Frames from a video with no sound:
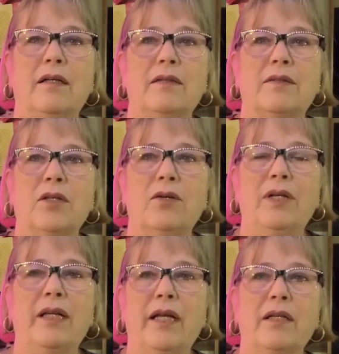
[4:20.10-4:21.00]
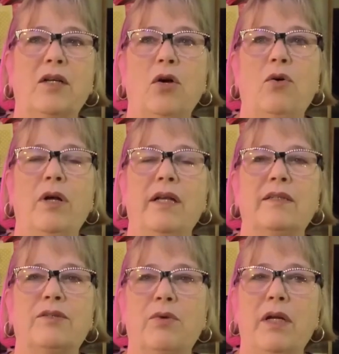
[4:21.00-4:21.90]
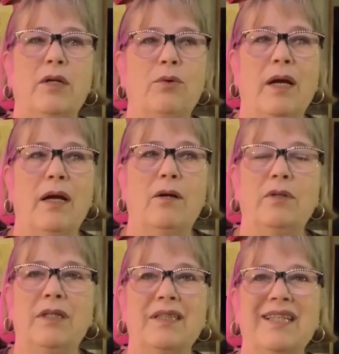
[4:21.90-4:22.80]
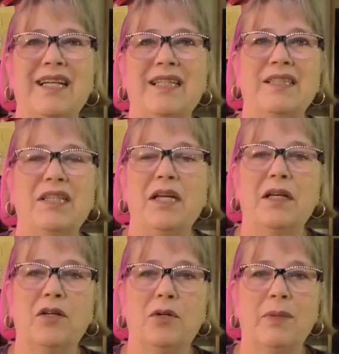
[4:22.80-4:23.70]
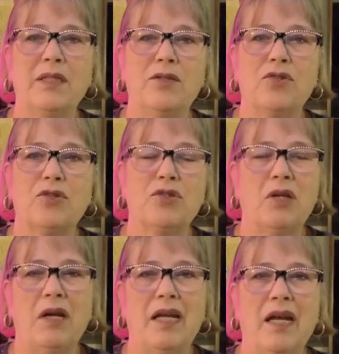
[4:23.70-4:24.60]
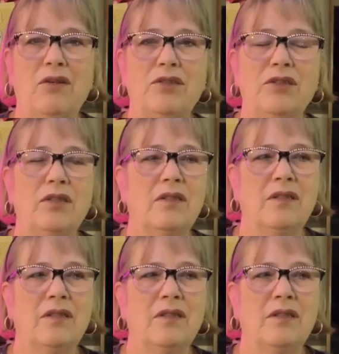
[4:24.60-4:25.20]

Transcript: so he let it go and it's running around and it's kind of staying under my sister's tiny house